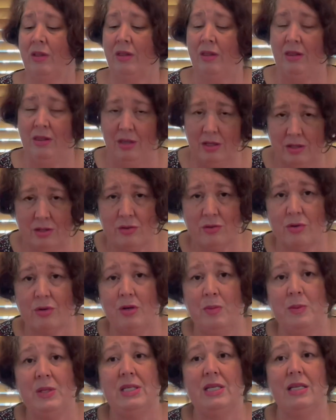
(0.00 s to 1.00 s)
This
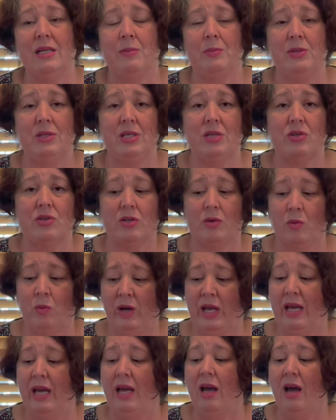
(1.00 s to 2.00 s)
group is in a position
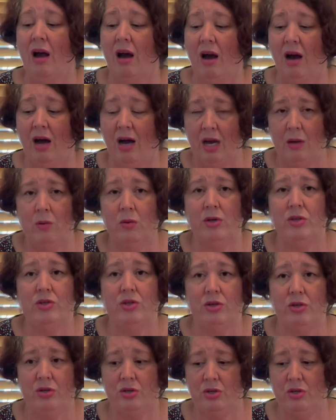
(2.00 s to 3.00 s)
where I want
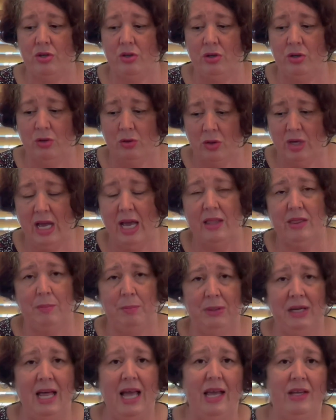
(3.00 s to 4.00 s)
you to look at the
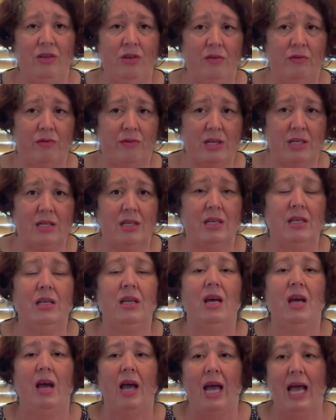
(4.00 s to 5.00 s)
plan you've written,
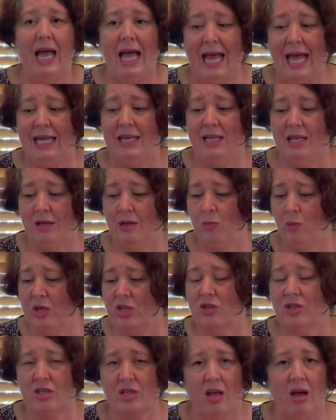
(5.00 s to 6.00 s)
add in
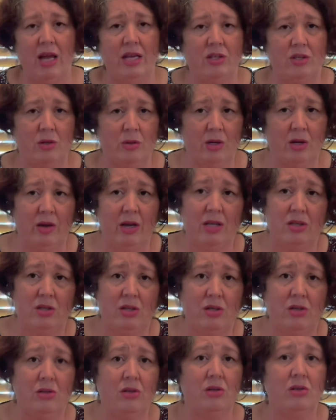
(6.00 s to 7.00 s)
which sites you're going to
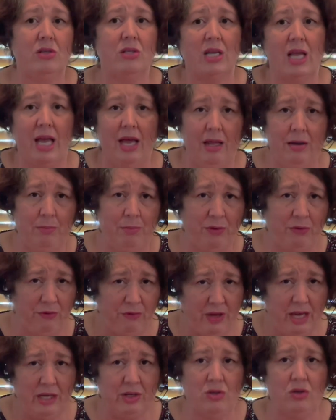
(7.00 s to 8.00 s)
use and
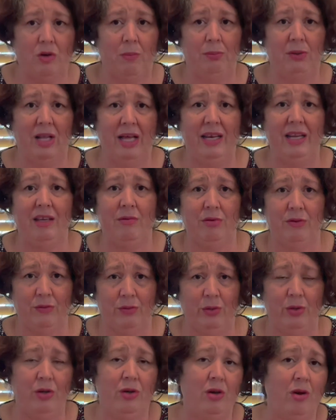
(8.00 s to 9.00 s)
perfect your planning
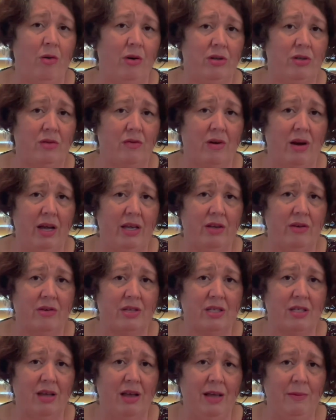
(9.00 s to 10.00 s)
before you go on to write your
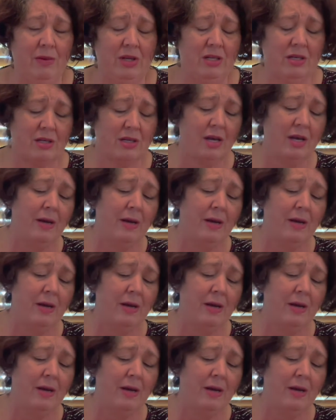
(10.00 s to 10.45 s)
assignment.